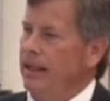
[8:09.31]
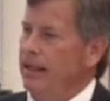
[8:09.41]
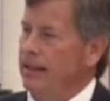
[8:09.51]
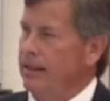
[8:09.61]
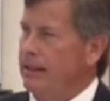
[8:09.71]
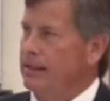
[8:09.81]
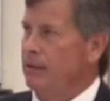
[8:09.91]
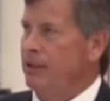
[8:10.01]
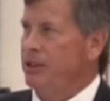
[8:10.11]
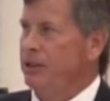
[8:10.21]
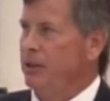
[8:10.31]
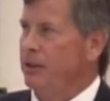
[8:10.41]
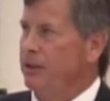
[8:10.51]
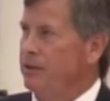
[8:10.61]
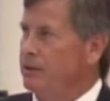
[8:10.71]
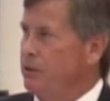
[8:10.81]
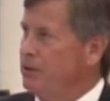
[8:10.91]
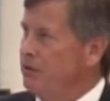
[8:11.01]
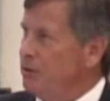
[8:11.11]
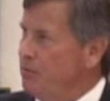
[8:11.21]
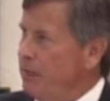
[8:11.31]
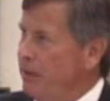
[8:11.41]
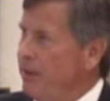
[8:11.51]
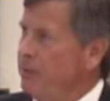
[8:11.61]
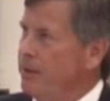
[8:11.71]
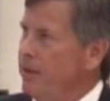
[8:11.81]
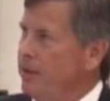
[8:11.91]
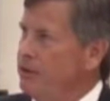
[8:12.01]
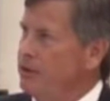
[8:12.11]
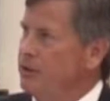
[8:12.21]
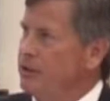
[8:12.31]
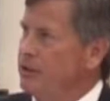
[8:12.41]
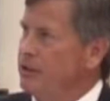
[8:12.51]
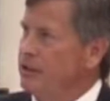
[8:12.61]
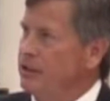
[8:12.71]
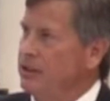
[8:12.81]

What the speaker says: And again, as I mentioned earlier, in terms of comparing with other jurisdictions,